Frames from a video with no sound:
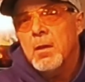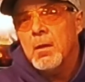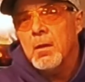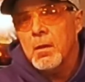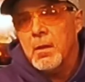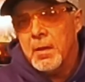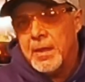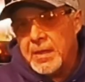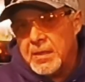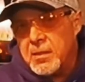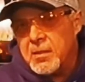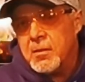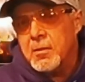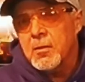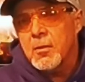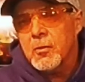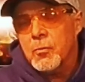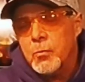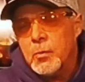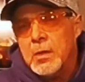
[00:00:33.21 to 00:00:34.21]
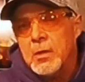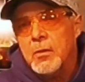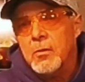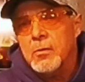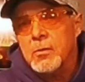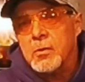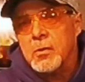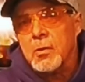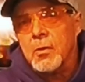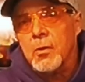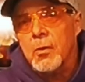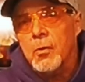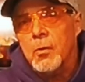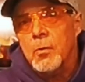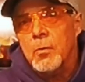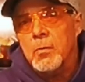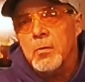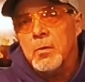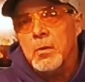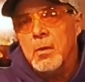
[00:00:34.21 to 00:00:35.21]
less than 3 years
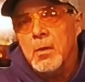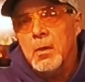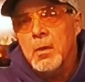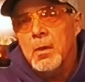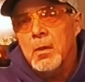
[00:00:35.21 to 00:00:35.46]
ago